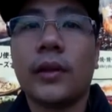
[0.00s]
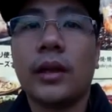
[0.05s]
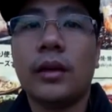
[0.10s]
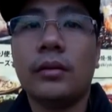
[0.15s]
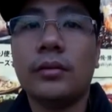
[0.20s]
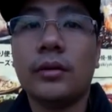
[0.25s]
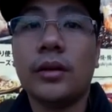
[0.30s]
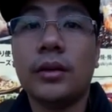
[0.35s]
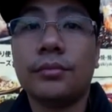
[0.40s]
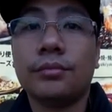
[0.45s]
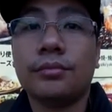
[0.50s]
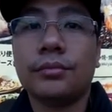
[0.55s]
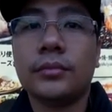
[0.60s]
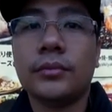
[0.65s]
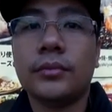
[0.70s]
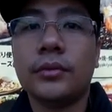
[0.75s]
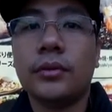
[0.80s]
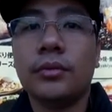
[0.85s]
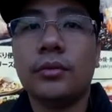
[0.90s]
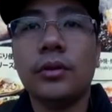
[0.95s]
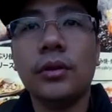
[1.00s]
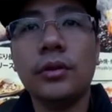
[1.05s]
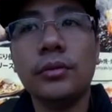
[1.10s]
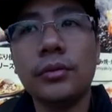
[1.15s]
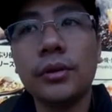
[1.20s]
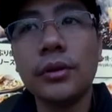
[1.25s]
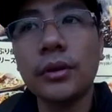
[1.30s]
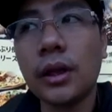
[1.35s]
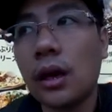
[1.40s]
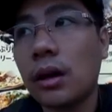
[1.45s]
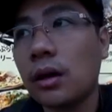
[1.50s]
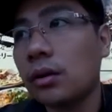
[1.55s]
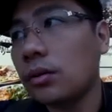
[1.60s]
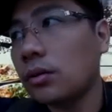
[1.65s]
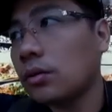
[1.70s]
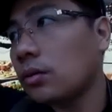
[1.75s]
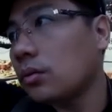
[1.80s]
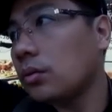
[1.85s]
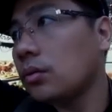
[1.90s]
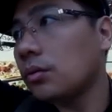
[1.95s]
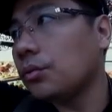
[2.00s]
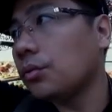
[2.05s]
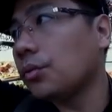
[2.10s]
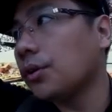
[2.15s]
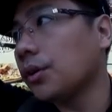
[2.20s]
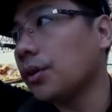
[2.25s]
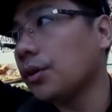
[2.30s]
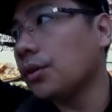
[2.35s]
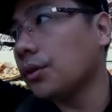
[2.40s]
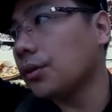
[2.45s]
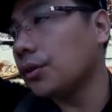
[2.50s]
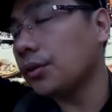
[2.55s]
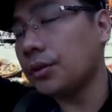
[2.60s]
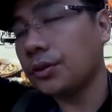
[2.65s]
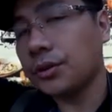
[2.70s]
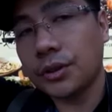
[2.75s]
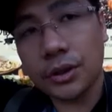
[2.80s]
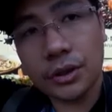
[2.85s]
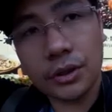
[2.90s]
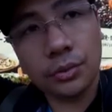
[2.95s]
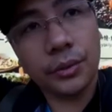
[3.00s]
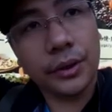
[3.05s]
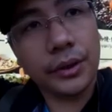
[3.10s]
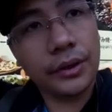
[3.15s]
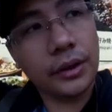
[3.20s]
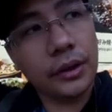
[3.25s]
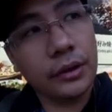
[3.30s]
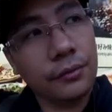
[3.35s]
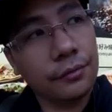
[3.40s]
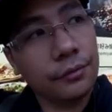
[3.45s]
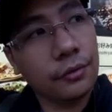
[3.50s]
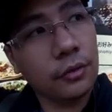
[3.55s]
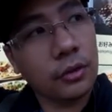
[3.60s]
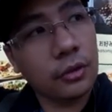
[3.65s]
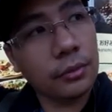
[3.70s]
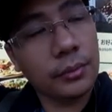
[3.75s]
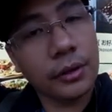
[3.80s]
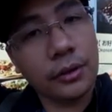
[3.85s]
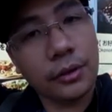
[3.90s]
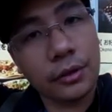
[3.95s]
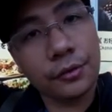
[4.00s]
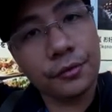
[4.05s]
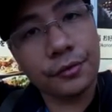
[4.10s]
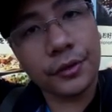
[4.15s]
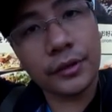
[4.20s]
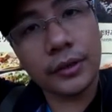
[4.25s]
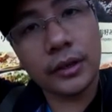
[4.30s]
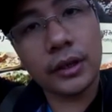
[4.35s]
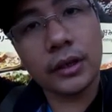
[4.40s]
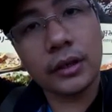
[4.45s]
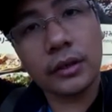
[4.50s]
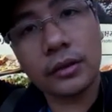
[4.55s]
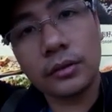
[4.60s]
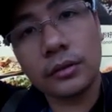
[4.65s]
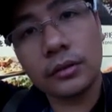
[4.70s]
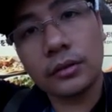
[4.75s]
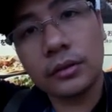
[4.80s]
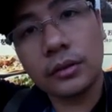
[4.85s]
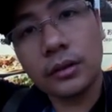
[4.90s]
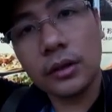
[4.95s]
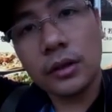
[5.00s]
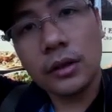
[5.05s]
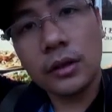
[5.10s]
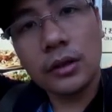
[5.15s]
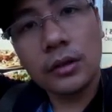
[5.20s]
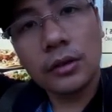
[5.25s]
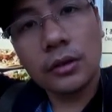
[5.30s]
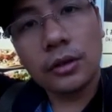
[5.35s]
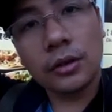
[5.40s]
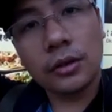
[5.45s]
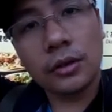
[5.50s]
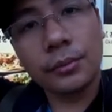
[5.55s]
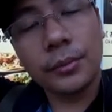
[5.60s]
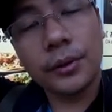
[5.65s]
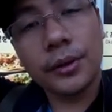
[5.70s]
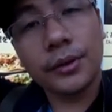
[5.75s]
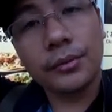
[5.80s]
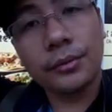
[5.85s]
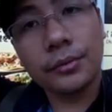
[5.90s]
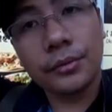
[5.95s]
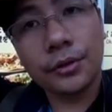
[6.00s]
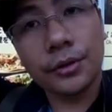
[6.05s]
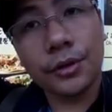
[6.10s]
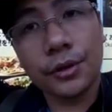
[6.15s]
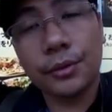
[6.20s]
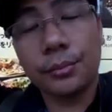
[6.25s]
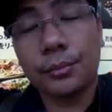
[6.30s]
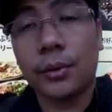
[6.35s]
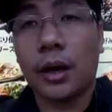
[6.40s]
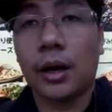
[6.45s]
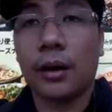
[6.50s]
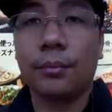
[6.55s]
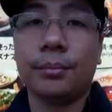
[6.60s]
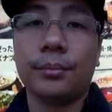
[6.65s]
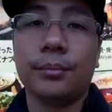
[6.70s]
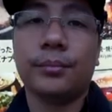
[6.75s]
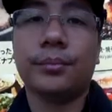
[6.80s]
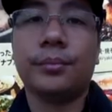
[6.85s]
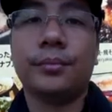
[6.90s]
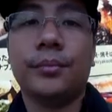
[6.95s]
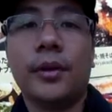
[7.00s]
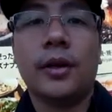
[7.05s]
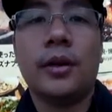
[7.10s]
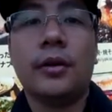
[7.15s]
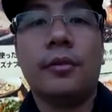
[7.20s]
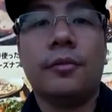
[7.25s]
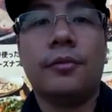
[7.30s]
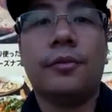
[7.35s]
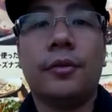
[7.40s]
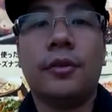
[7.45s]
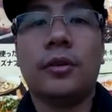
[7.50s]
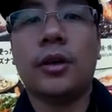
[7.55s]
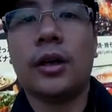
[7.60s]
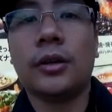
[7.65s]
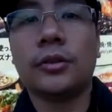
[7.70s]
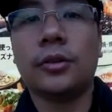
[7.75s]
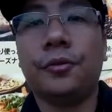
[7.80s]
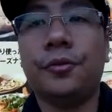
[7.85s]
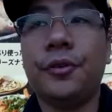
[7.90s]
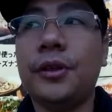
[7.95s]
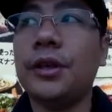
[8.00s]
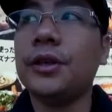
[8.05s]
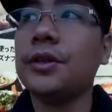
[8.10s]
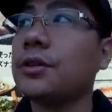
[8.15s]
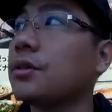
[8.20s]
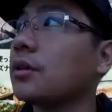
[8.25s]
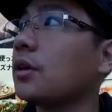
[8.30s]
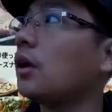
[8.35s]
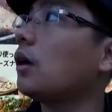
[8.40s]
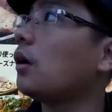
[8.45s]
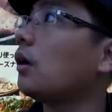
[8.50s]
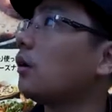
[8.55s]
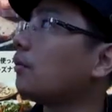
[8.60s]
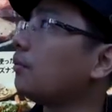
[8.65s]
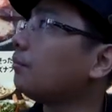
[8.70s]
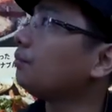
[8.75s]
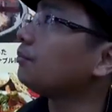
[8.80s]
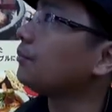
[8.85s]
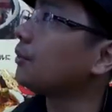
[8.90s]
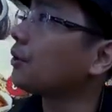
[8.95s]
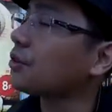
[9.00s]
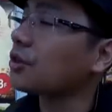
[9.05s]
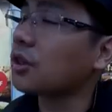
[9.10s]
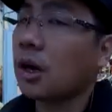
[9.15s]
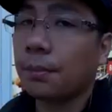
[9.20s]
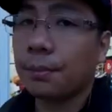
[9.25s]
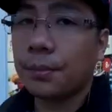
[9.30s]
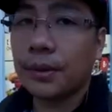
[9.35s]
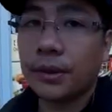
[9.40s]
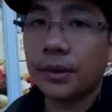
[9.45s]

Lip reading: again, we're just waiting for my girlfriend and her mom to finish their shopping